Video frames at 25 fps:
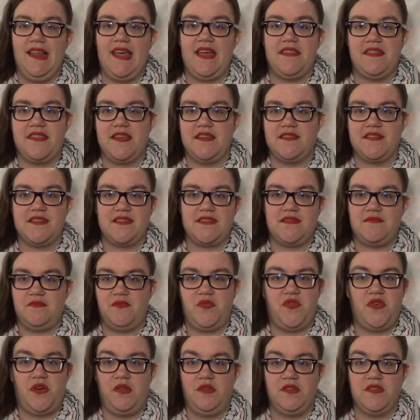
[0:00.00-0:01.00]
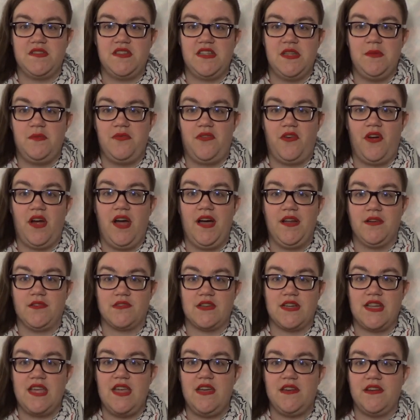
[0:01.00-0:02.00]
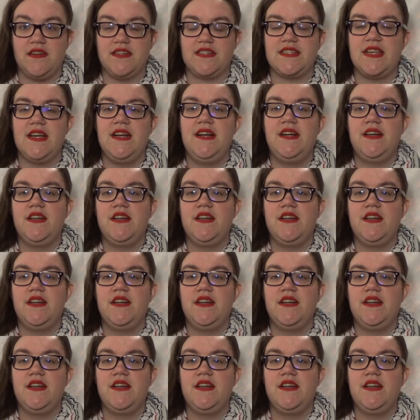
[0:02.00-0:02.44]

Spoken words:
and then fall asleep for 100 years,